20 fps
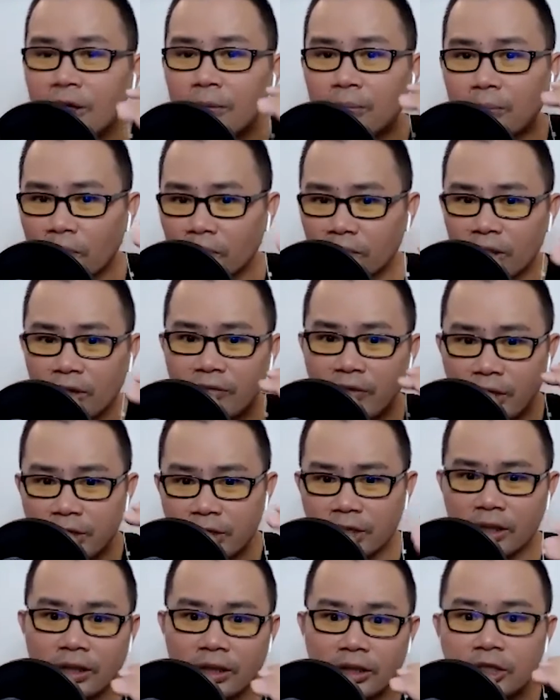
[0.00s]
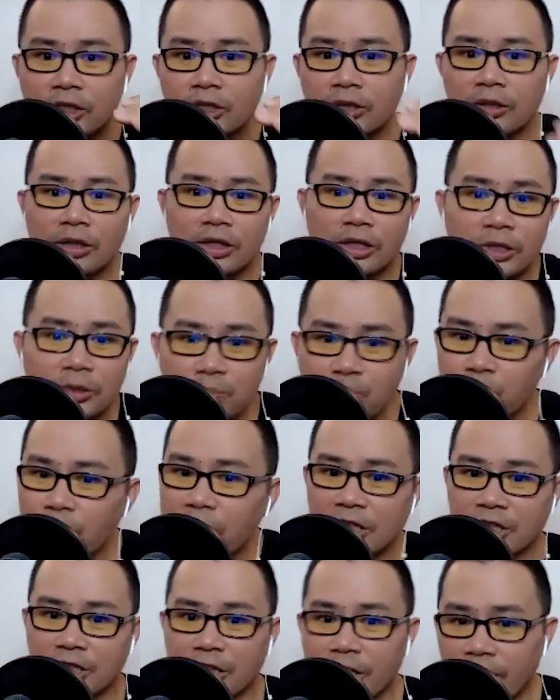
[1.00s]
motivational
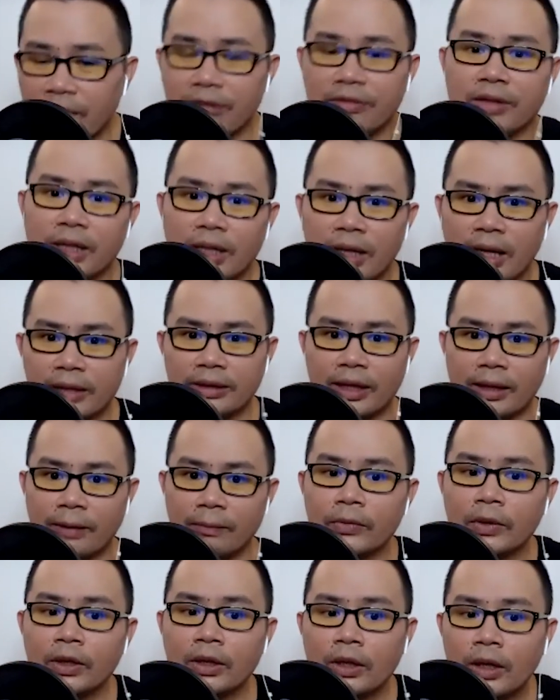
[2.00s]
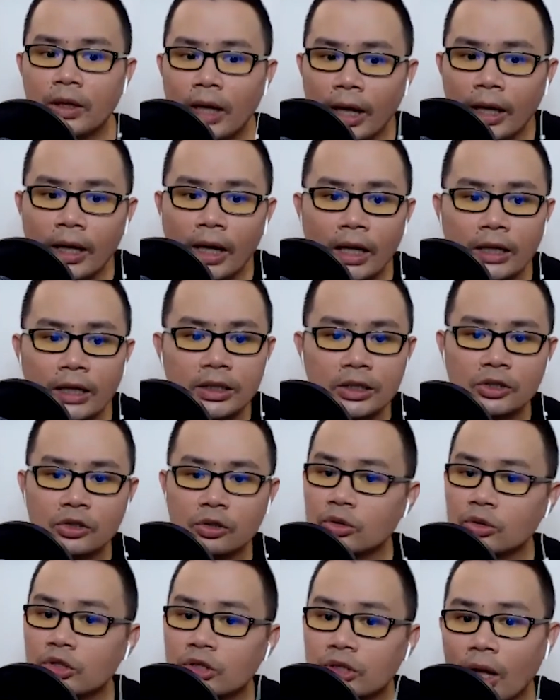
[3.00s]
speech and everything like that. Yeah. And I just
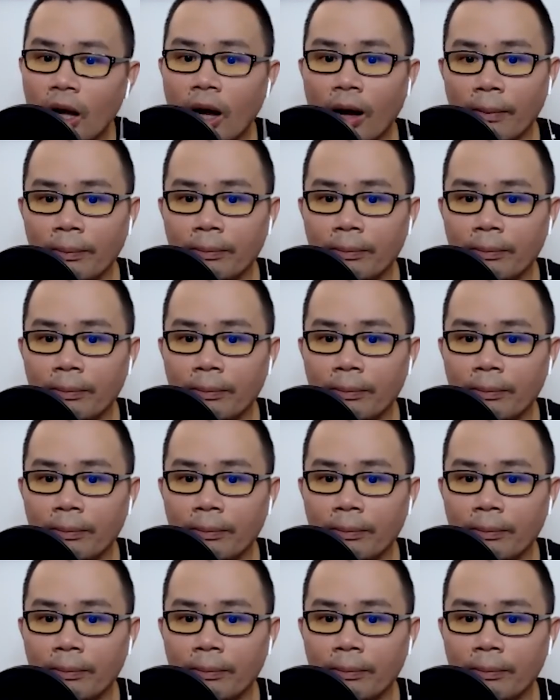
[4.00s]
don't stop.